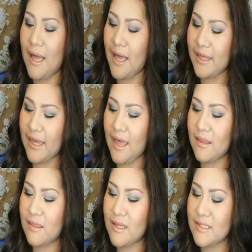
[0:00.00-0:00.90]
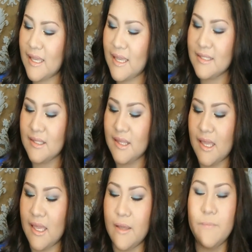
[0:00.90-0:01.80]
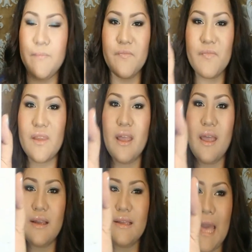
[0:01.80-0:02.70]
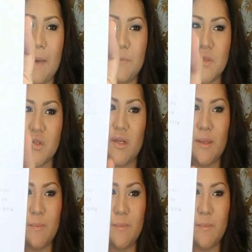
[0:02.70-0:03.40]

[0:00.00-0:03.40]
again, this is the Gap Dream.